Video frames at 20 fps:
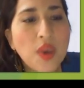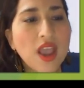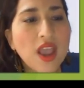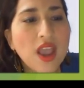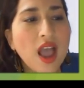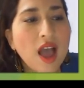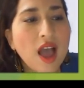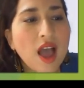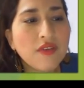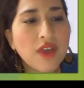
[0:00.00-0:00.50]

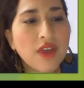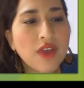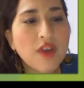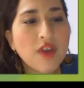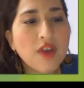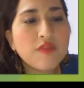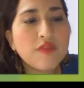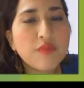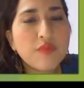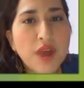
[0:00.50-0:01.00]
have
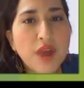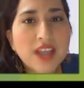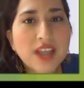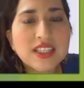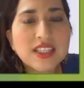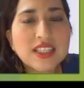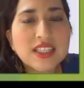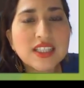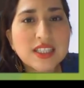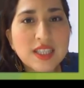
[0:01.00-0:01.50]

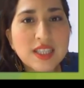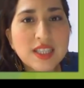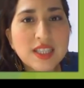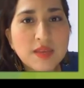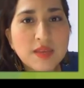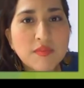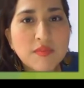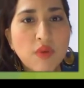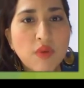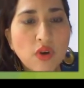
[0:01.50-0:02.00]
present
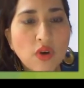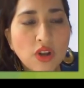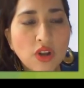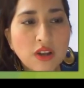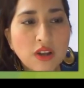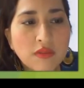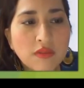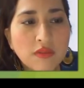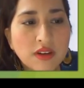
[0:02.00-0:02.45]
simple